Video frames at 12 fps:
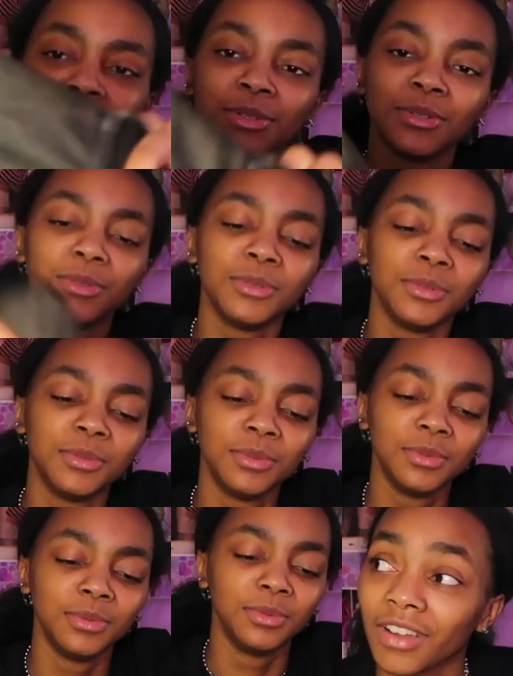
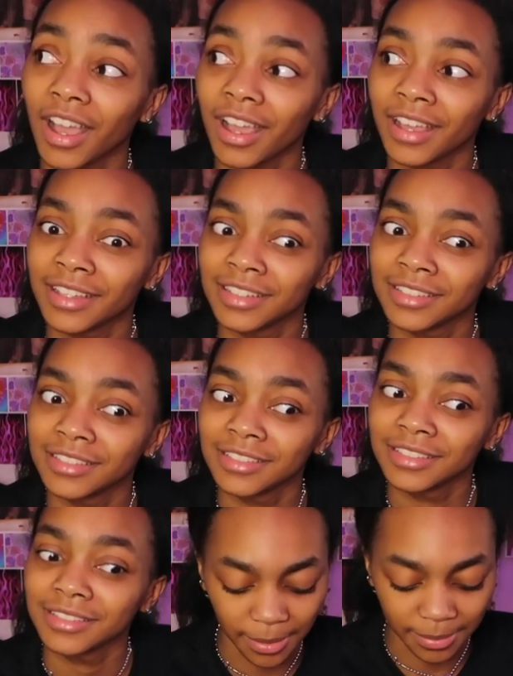to
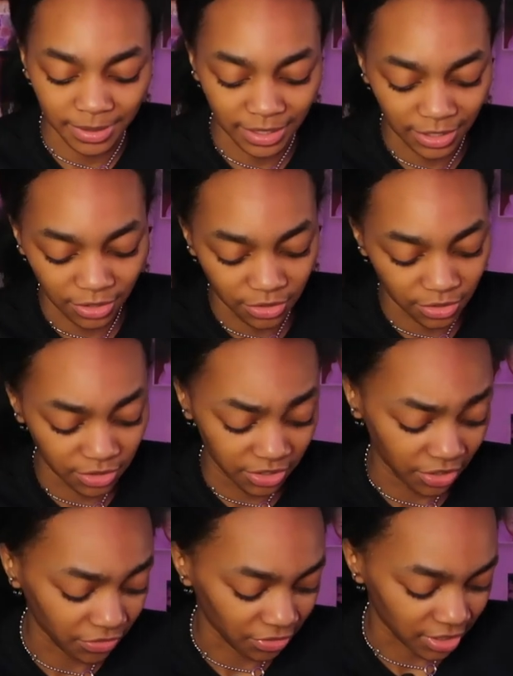find something
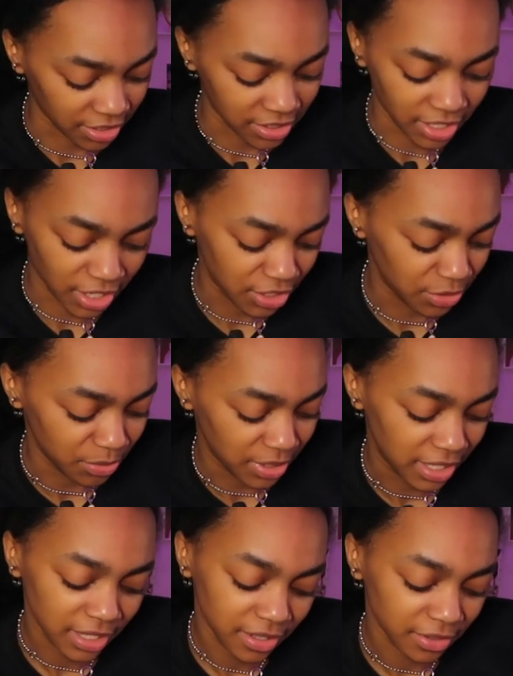different and
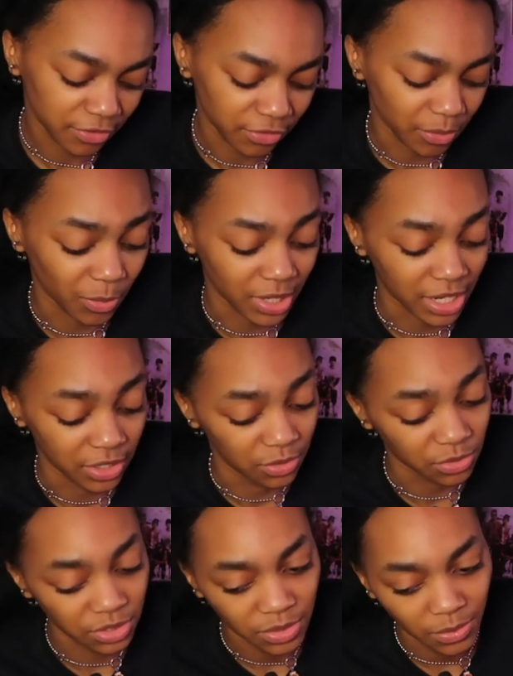unique from what I
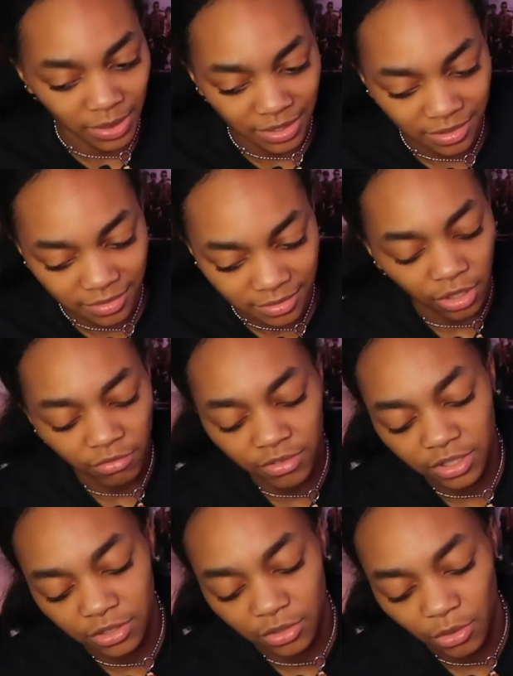usually wear. So I don't
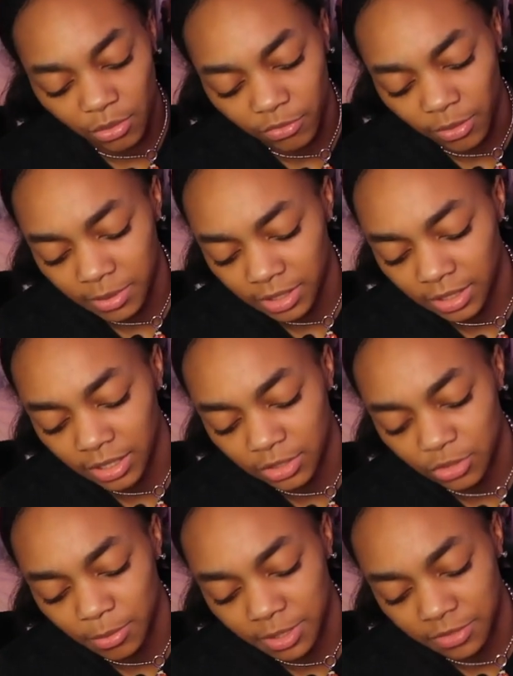really know if I'm gonna
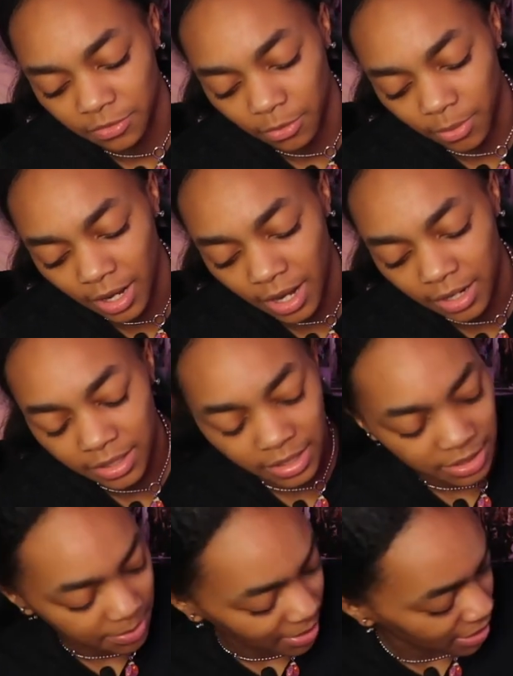get too much of a wear out of these